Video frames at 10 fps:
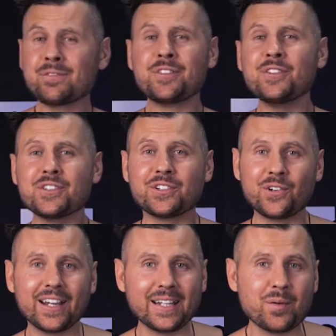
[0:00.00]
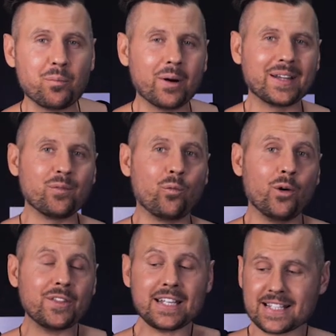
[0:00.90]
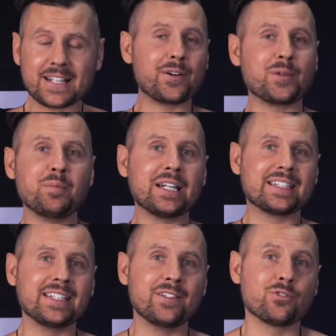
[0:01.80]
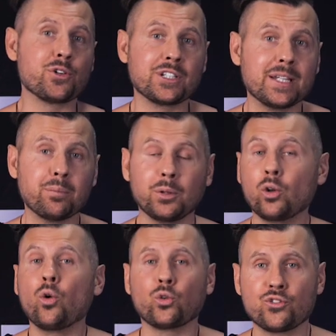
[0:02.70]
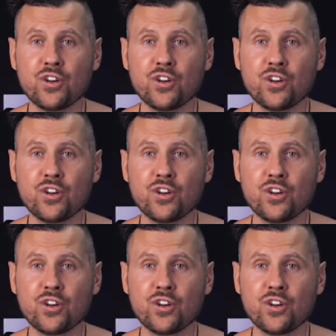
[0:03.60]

Everything is great, but when they start mixing, for example, old